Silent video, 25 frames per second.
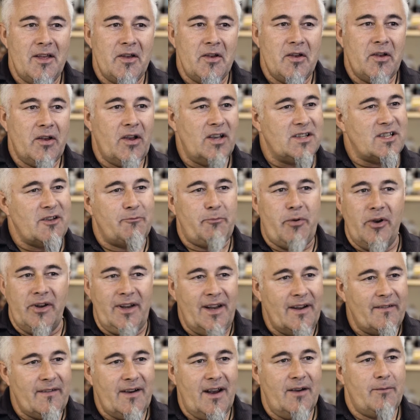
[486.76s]
because I've put
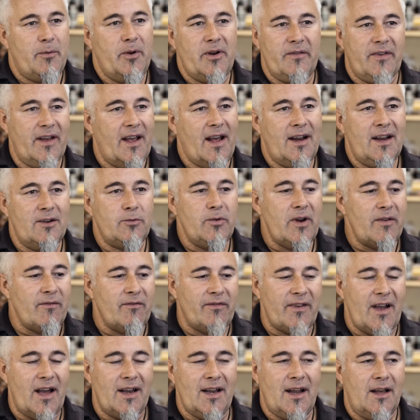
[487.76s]
everything, and I don't even,
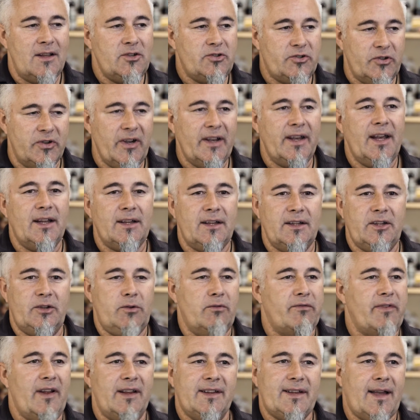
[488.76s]
during it, you don't
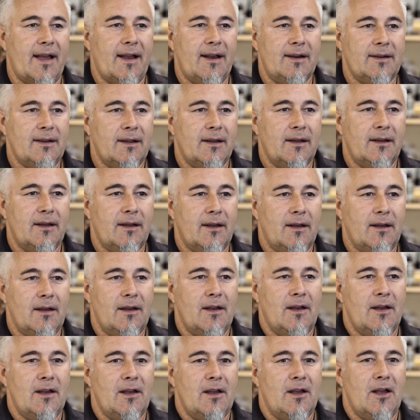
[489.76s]
feel tired.
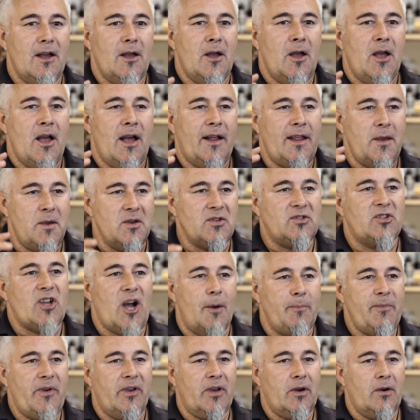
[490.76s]
And then you
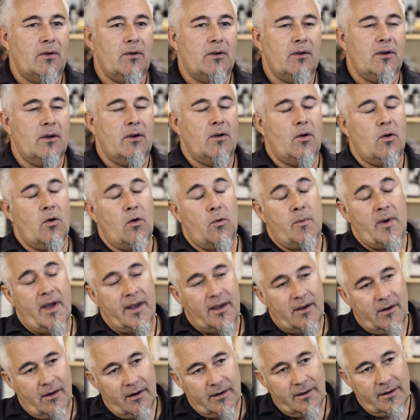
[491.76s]
stop, you go, oh my
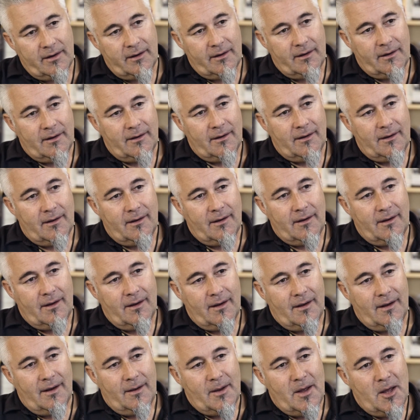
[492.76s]
God.
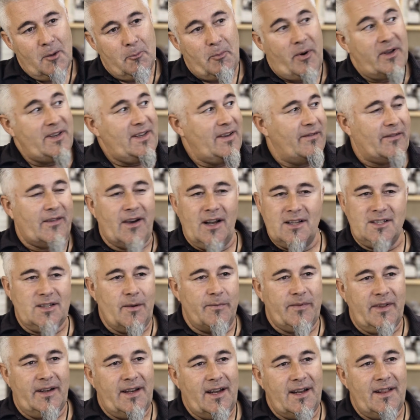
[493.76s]
But you've got
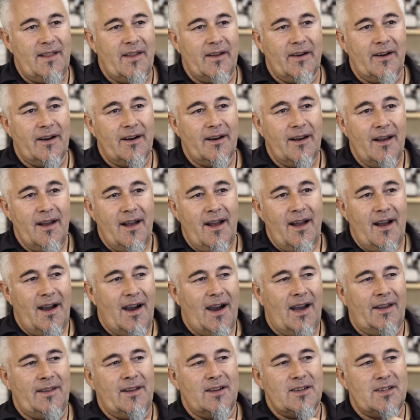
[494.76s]
something in there,
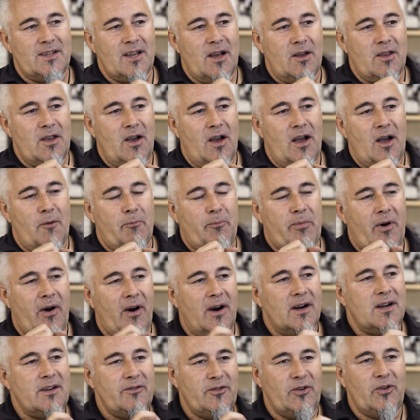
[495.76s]
and there's a
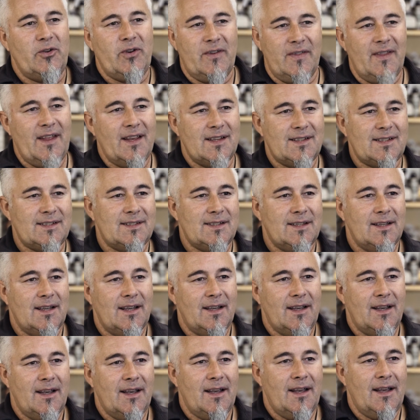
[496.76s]
part of you in this
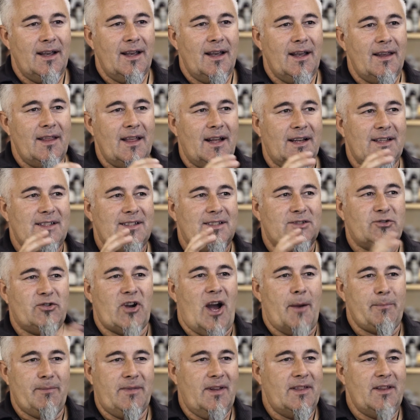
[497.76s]
that's
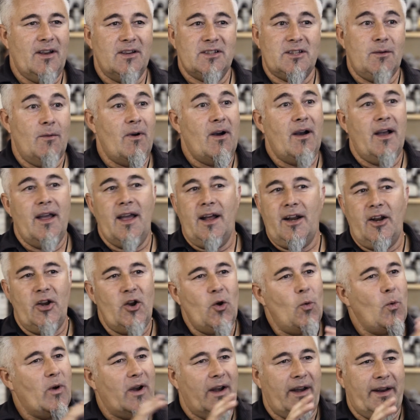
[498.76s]
trapped in there somehow. I don't
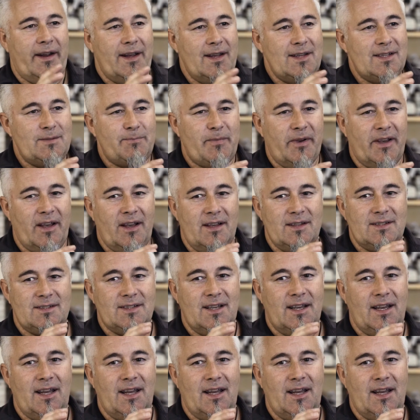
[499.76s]
know what it is, because